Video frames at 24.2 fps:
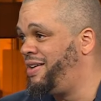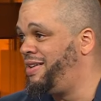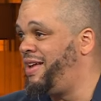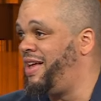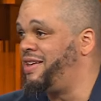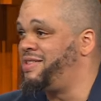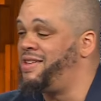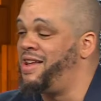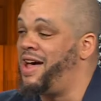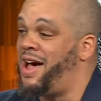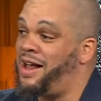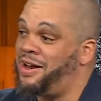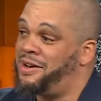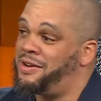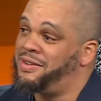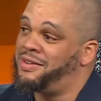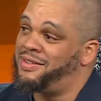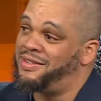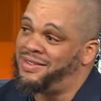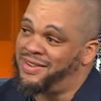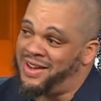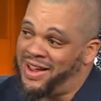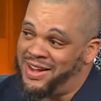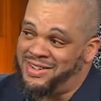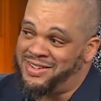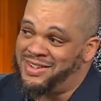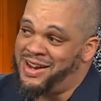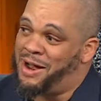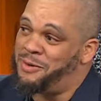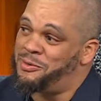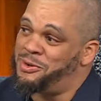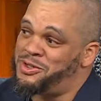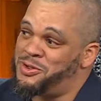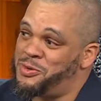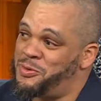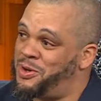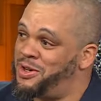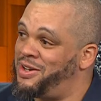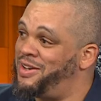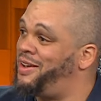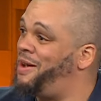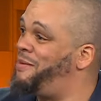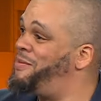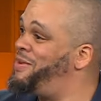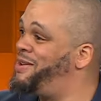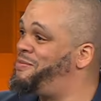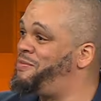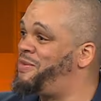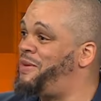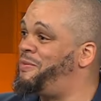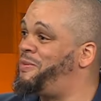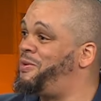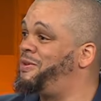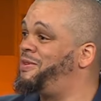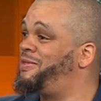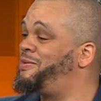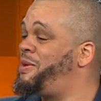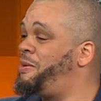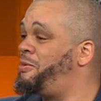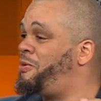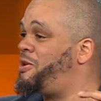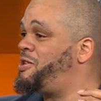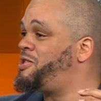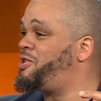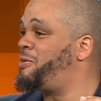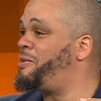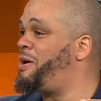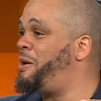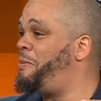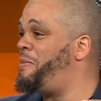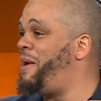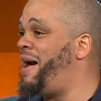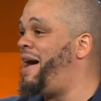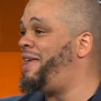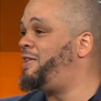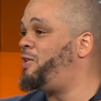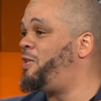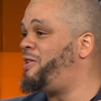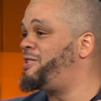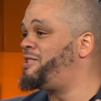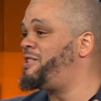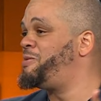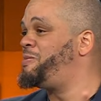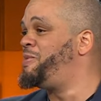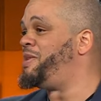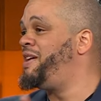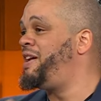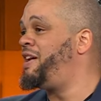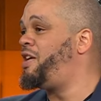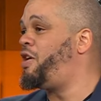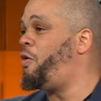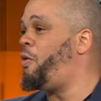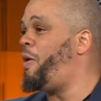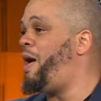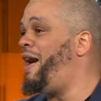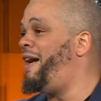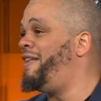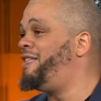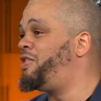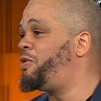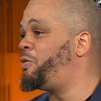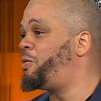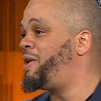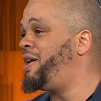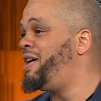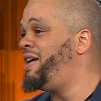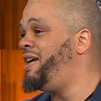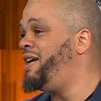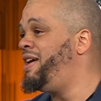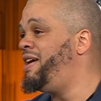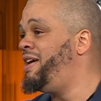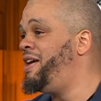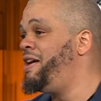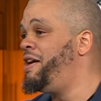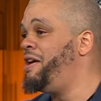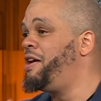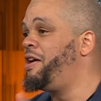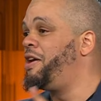That's not what you want. I mean, people always talk about bad losses being quad three,